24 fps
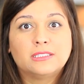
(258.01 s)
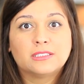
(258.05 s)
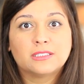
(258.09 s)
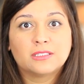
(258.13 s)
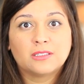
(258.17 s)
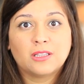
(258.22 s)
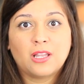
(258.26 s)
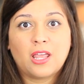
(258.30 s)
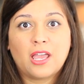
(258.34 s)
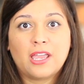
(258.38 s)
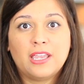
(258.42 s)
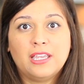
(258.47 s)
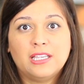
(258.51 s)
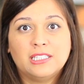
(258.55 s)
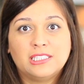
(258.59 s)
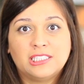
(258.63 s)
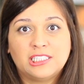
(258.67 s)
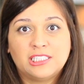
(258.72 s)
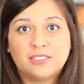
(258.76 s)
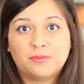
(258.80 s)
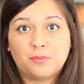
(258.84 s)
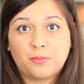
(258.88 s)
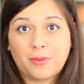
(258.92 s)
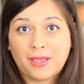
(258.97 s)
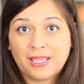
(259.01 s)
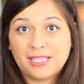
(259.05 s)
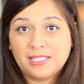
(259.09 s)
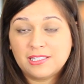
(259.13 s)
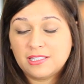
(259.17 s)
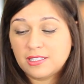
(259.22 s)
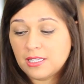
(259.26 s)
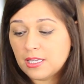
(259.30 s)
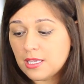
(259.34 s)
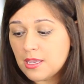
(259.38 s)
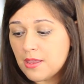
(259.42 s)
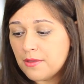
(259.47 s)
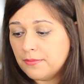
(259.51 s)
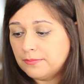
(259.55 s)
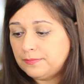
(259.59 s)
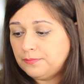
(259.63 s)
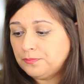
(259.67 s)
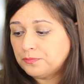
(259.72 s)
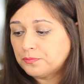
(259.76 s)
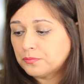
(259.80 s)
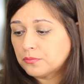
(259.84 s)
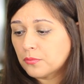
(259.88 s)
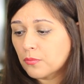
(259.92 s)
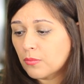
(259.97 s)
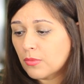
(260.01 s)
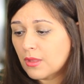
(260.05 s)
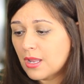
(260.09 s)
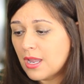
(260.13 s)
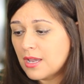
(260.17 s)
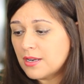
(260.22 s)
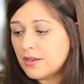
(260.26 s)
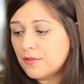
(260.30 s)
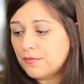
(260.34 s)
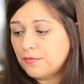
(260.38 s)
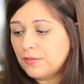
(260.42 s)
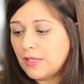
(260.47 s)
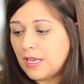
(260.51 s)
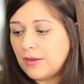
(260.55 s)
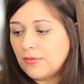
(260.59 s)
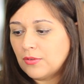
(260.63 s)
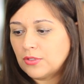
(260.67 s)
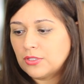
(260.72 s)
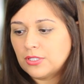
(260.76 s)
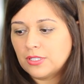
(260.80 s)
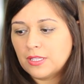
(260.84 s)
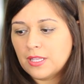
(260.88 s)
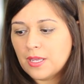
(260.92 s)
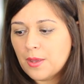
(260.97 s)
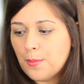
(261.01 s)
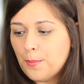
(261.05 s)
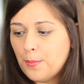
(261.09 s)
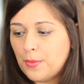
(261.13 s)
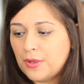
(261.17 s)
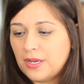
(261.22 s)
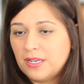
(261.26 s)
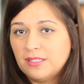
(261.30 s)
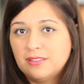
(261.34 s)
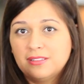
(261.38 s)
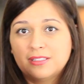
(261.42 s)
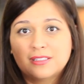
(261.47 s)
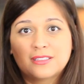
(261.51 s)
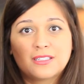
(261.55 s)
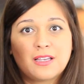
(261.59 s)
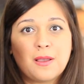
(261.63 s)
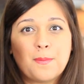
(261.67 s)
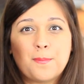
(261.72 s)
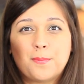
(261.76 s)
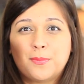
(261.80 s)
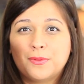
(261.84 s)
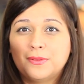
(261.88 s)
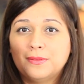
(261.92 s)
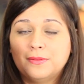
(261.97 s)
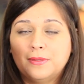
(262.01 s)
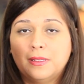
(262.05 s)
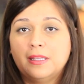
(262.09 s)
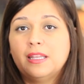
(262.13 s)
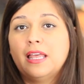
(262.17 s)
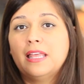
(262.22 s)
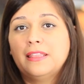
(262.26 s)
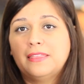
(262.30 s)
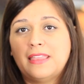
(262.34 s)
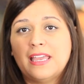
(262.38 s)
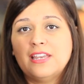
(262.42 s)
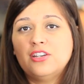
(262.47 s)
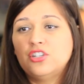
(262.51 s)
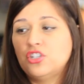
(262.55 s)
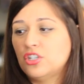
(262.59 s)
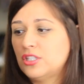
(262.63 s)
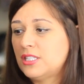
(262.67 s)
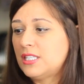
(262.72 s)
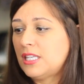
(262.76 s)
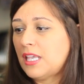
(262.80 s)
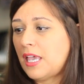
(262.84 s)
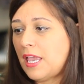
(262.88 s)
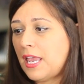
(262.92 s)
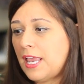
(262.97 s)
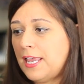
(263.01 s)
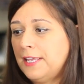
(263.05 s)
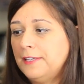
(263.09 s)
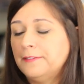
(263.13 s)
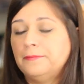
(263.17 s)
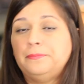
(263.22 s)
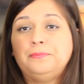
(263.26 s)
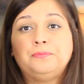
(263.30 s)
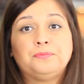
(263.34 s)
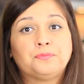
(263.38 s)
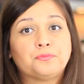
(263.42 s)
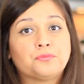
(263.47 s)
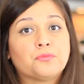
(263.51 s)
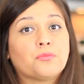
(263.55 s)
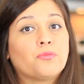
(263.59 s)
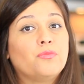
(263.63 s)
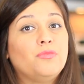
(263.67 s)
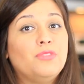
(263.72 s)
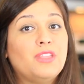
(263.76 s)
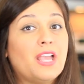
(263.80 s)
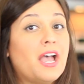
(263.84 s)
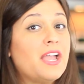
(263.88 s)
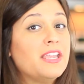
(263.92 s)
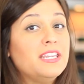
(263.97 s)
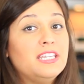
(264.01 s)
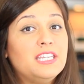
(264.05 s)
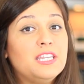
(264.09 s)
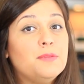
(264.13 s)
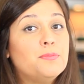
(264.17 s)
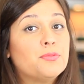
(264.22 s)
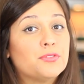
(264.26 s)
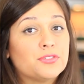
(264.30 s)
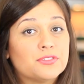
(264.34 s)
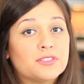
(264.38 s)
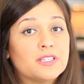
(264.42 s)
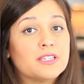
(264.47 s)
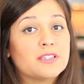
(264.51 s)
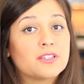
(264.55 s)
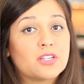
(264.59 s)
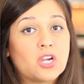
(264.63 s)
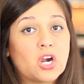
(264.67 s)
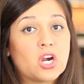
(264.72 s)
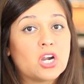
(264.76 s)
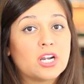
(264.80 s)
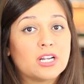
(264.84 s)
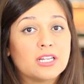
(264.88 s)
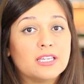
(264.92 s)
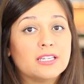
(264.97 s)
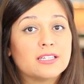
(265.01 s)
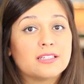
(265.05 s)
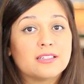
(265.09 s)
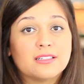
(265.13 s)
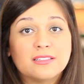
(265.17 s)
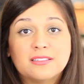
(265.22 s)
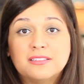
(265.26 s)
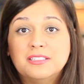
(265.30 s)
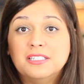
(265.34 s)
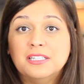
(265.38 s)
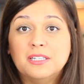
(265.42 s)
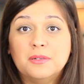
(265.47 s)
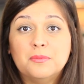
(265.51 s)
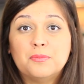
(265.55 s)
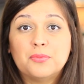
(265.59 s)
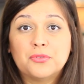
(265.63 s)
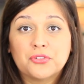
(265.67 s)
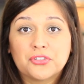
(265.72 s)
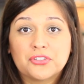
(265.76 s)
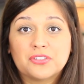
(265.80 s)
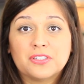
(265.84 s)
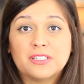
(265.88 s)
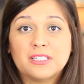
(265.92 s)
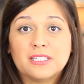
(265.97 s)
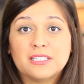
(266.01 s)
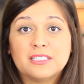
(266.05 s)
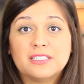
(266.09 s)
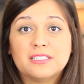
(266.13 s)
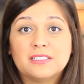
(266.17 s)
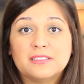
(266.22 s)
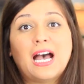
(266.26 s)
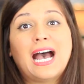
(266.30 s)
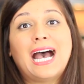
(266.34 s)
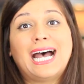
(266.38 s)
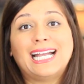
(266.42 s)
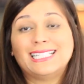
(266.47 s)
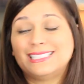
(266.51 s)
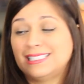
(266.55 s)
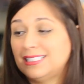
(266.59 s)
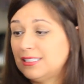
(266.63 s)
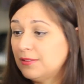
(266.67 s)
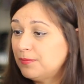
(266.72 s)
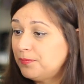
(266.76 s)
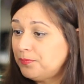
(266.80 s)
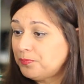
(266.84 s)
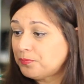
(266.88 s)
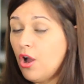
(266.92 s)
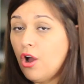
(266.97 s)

slight spicy kind of flavor to them, but it's they should say 90% garlic, 10% hot.